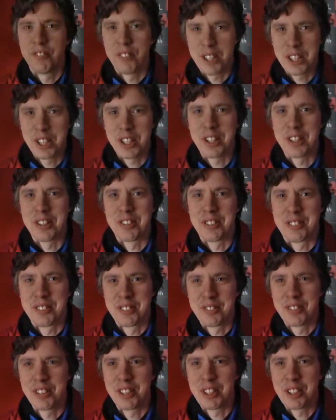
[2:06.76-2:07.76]
Really good,
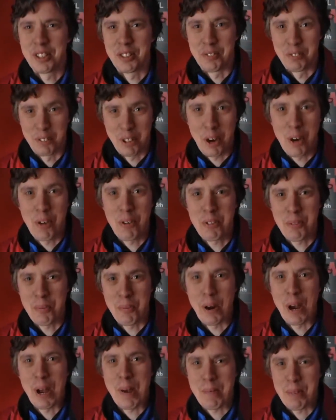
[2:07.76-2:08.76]
really good. Cold
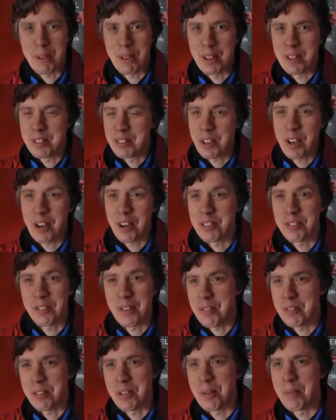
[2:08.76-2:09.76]
and wet, but those carts are
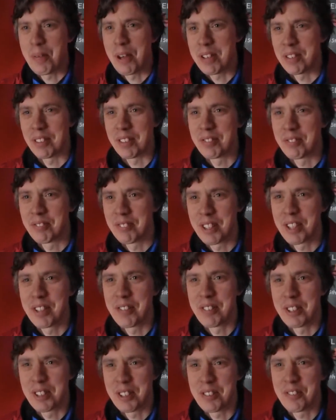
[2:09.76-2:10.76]
absolutely amazing. Really,
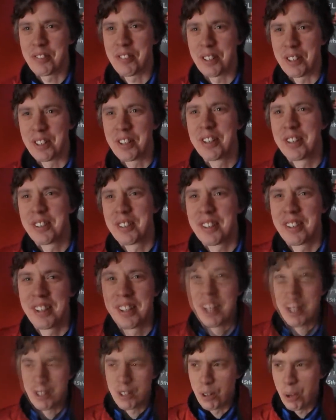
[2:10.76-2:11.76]
really good fun.
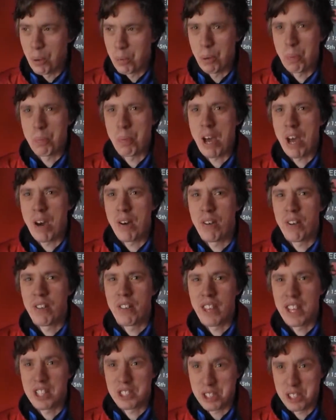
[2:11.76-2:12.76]
It's a lot more power,
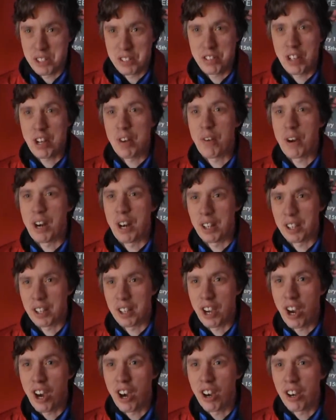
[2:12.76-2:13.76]
they actually accelerate like a
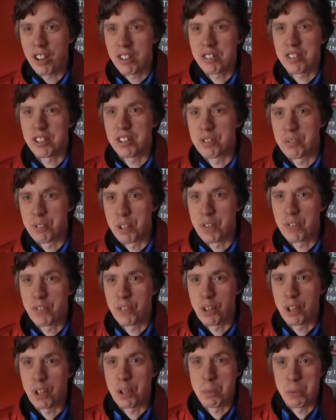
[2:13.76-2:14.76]
car, so you really
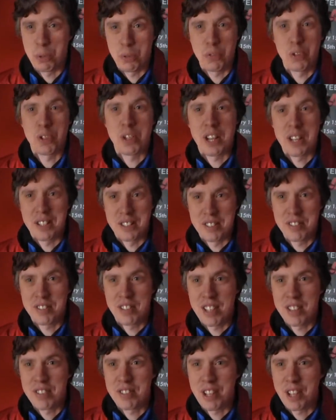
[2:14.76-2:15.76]
feel like you put your foot down and it
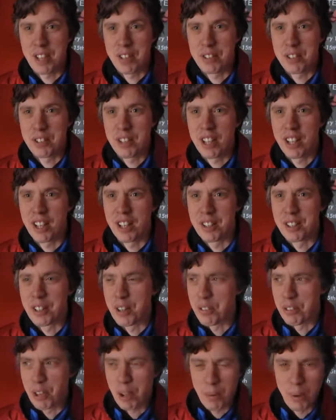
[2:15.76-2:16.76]
stays down, and
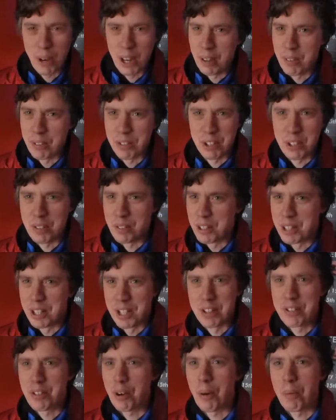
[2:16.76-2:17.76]
there's no way I was anywhere
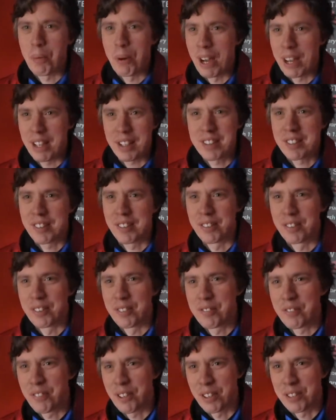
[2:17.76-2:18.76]
near top whack on
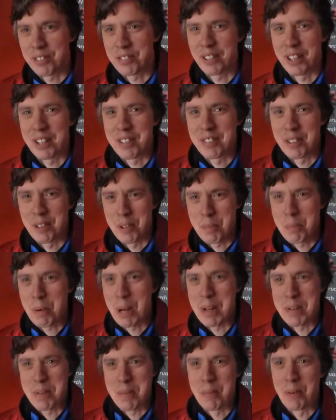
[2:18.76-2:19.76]
the fast straight, so there's
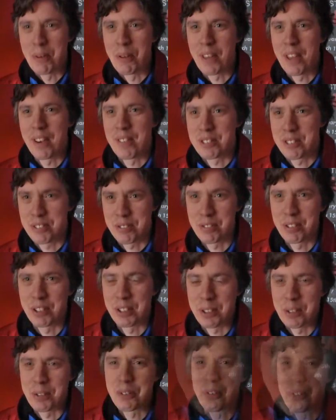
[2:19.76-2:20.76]
plenty more there, which is
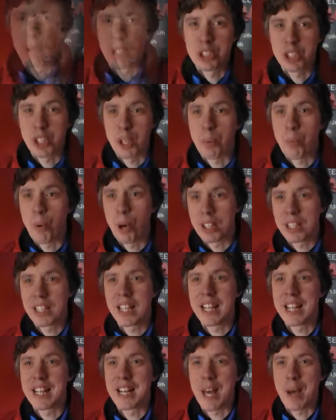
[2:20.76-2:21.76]
really cool. Managed to get one
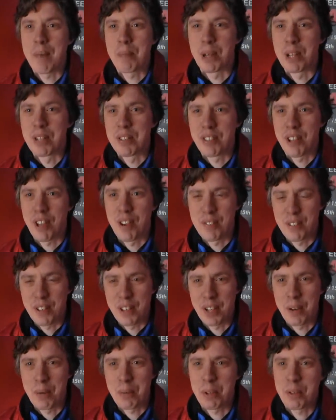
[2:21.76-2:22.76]
clean lap in, so hopefully
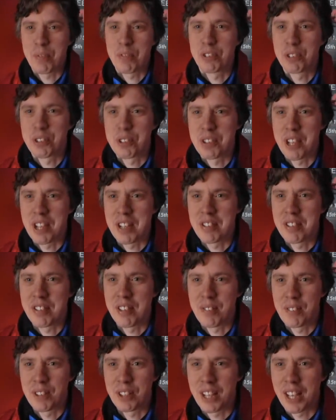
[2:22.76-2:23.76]
that'll give some good data
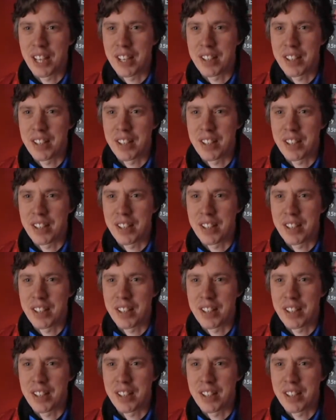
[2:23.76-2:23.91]
to have a look